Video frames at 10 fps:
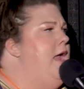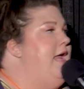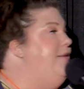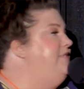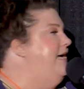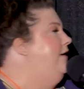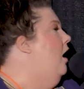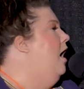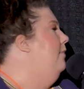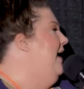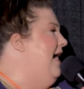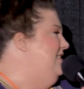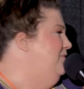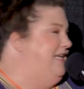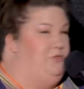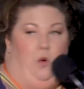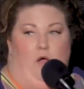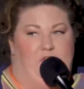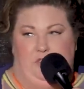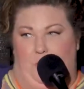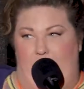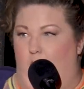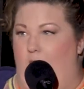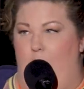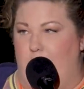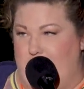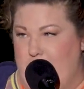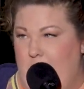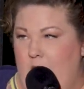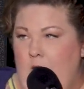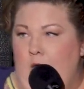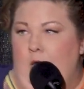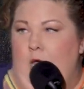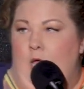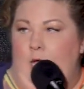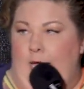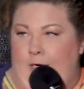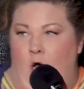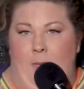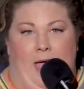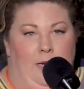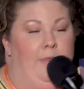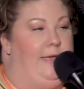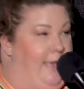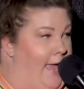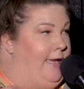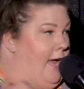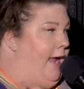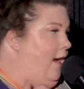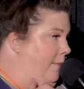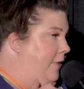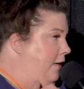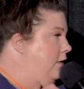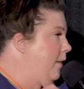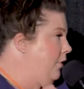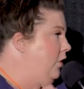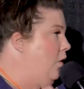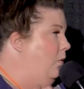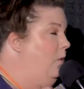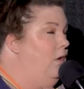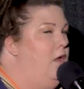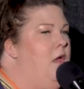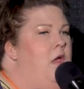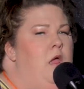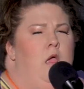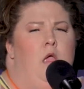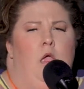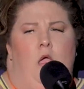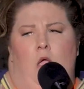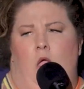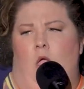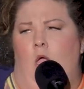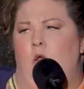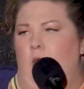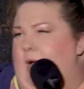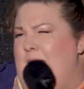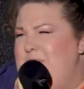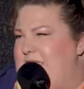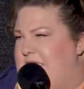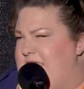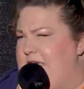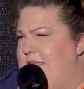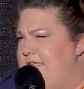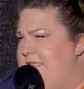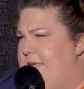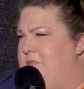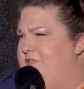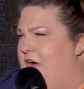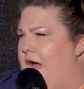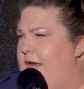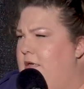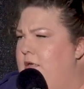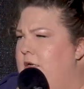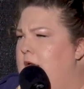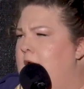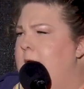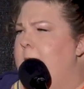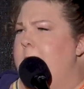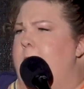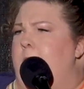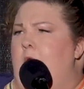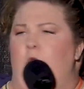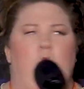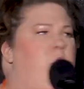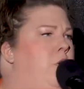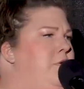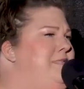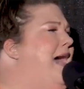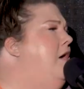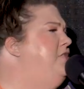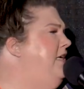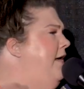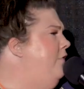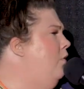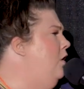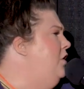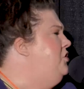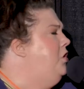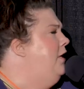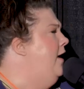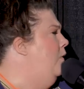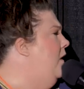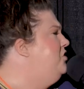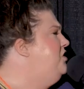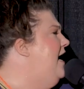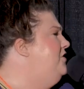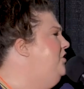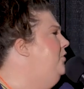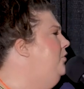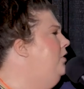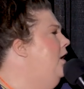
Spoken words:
He was like Comcast. It was like 12 to 24 hours. He'd call back and he'd be like, yeah, I'm in. Come alone. And you're like, I'm 16. This seems fine. And you'd go to his house and he never wore a shirt and had a Rush tattoo.